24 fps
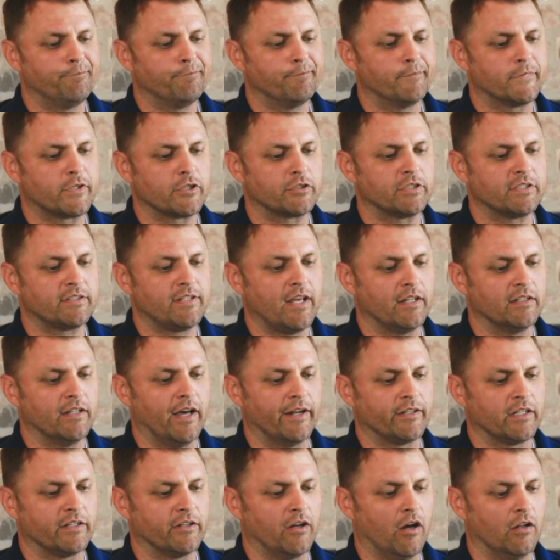So just that
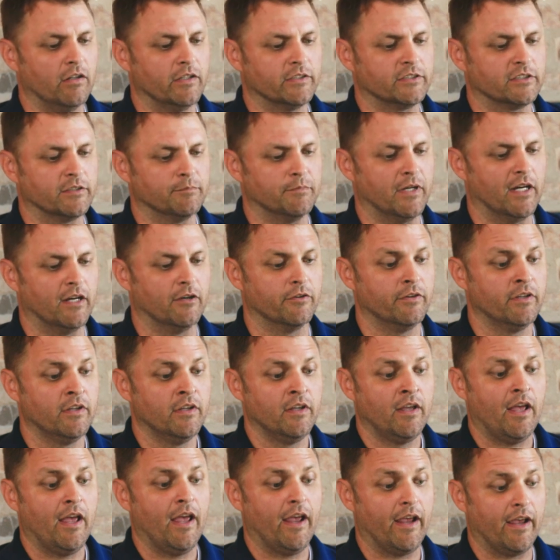lack of knowledge about,
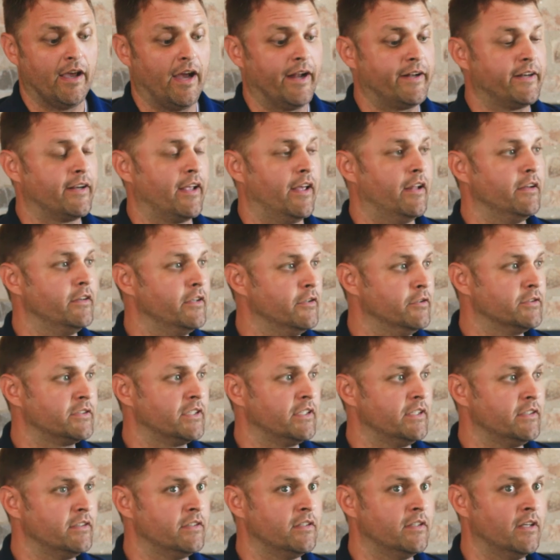hey, I can use
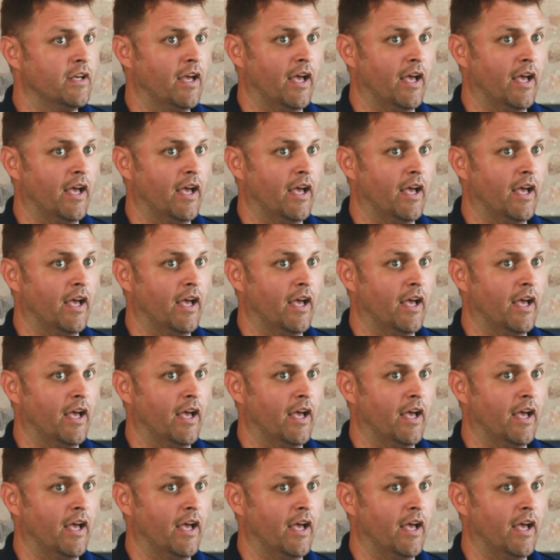it,